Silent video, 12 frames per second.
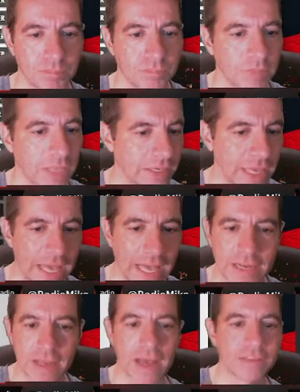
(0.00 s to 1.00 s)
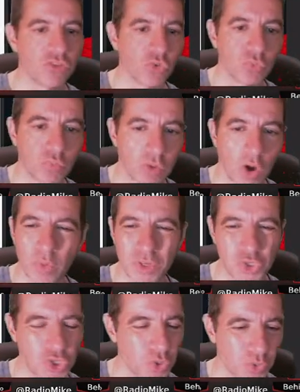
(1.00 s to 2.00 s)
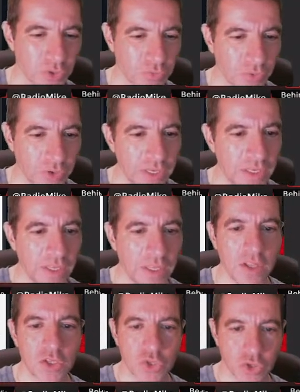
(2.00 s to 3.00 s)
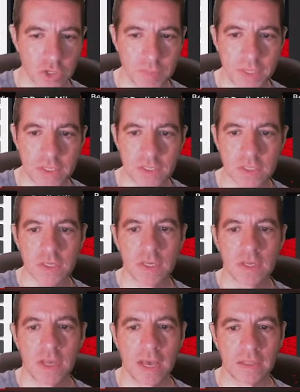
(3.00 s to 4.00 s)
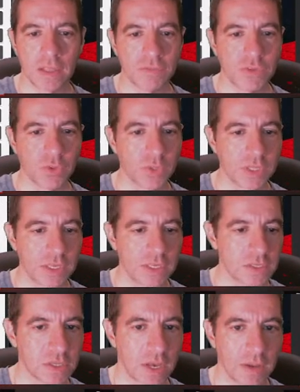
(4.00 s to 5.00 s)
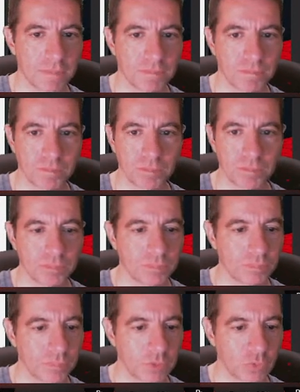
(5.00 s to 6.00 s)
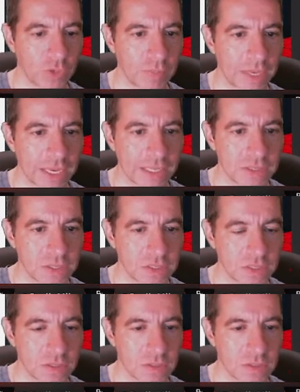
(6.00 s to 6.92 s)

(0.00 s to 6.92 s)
Head-to-head, I do always 2 or 3 tournaments. I love doing these 3-mans.